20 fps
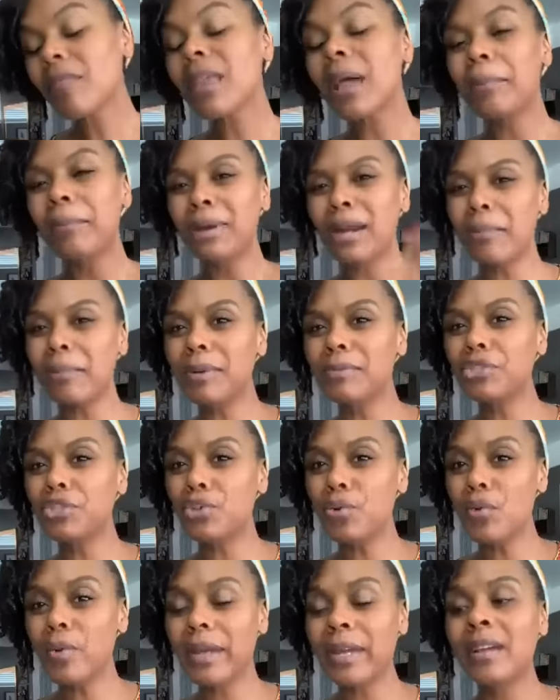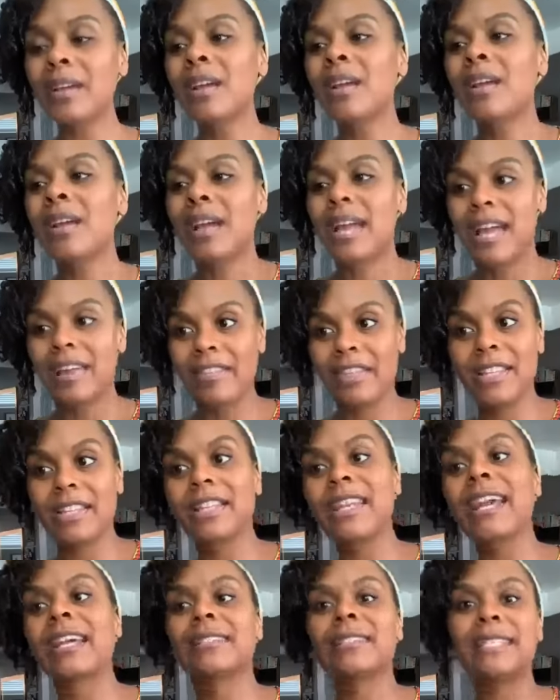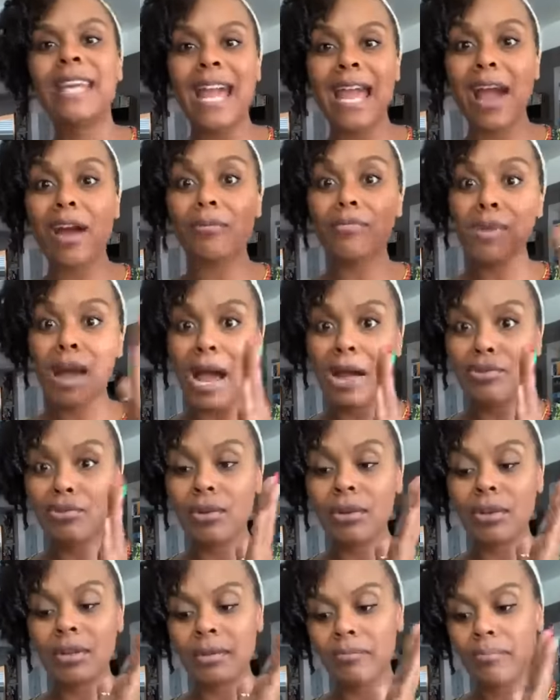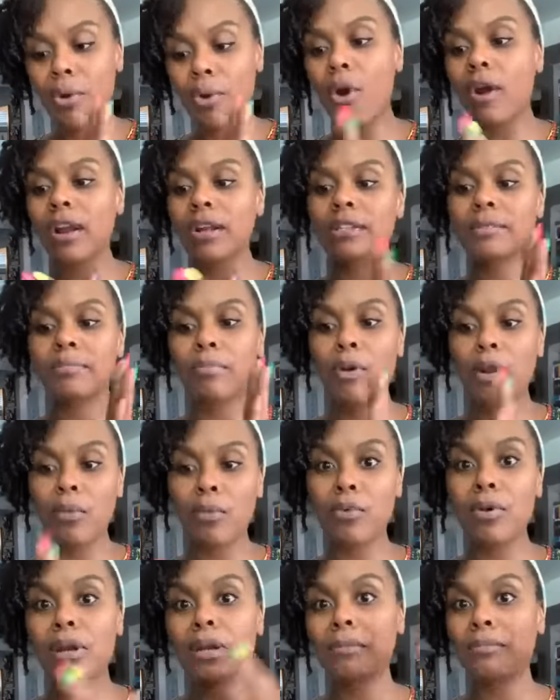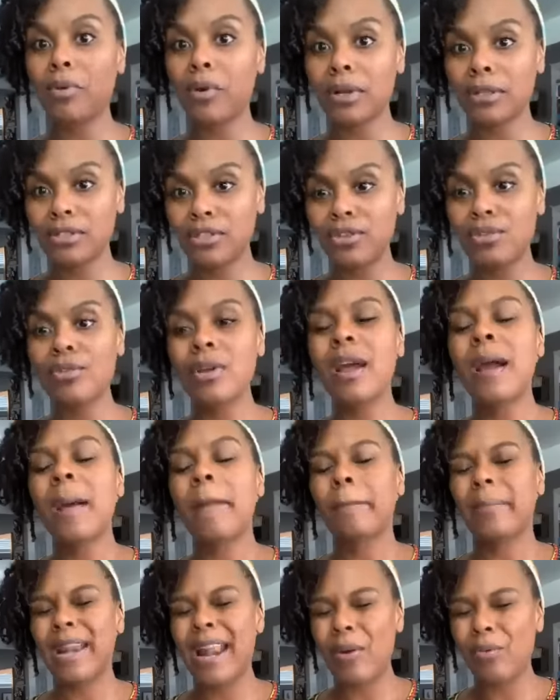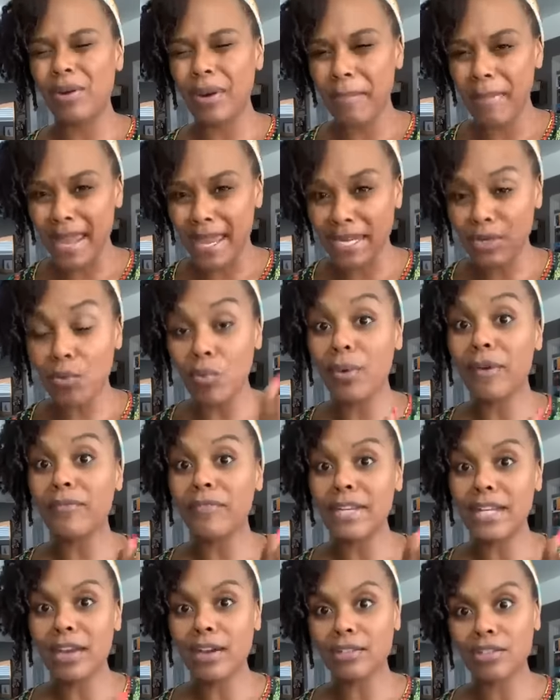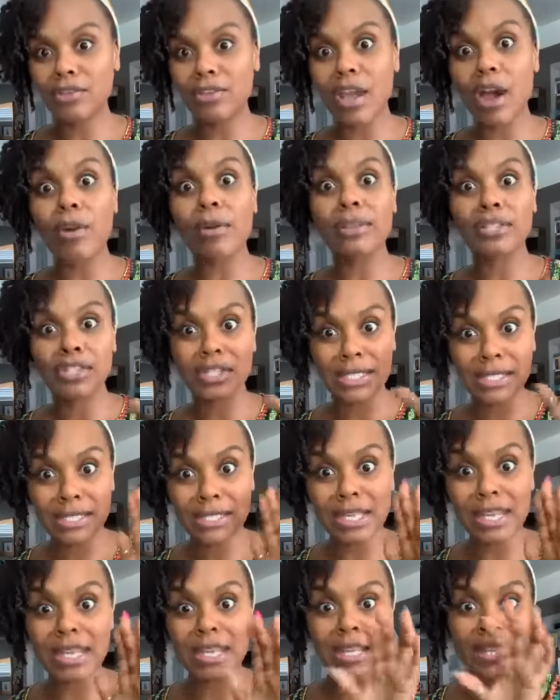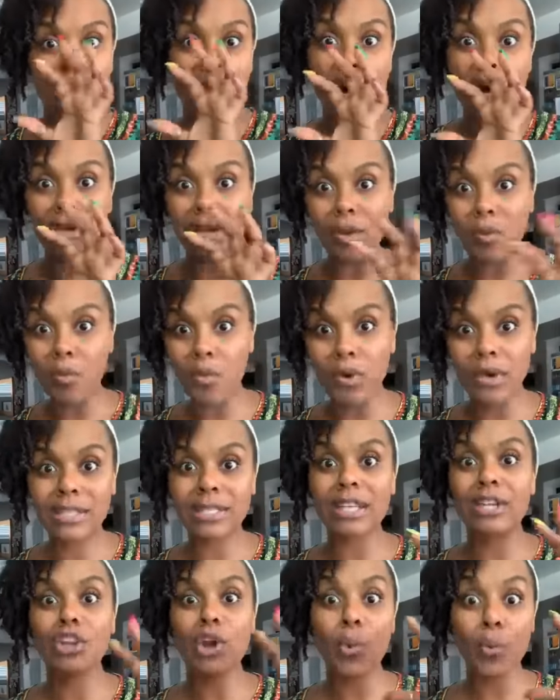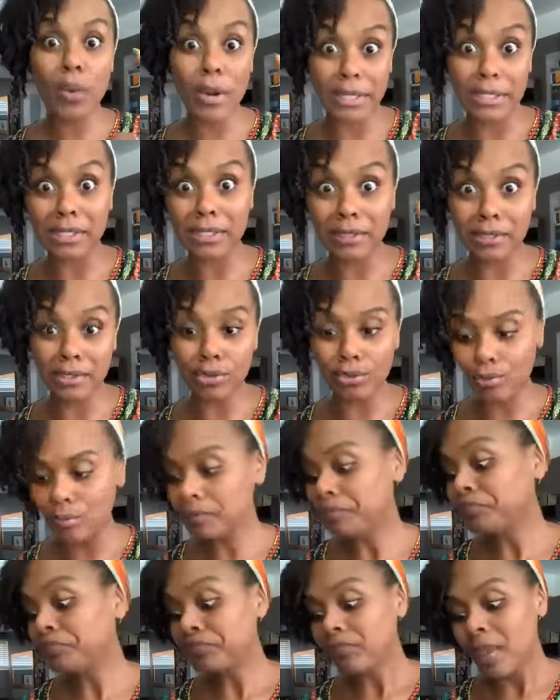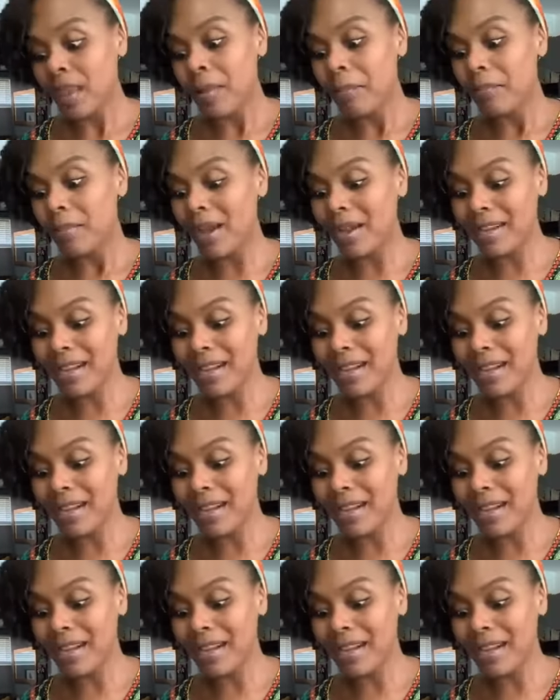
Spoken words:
But I'm going to do it, and then the next day, I'll do it in parts, part one and part two. But I want to make it in one video so y'all can just see it all at once and know what to do. But